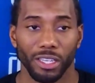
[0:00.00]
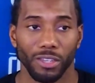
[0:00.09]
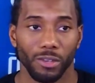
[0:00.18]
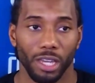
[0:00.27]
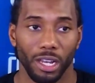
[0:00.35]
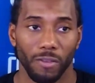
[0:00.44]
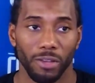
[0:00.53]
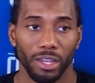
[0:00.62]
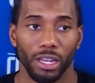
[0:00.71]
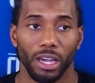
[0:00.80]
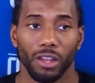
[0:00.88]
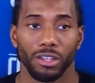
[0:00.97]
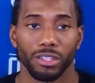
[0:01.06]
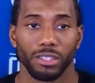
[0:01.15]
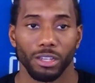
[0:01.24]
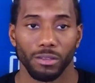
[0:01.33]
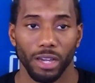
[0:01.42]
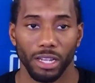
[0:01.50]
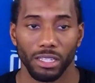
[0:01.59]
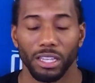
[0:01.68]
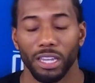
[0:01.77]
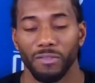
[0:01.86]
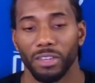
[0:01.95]
You can never get down on yourself. You got to
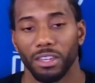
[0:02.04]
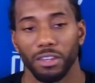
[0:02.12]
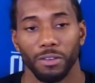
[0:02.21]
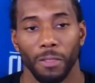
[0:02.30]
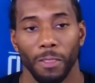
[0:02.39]
stay in the queue.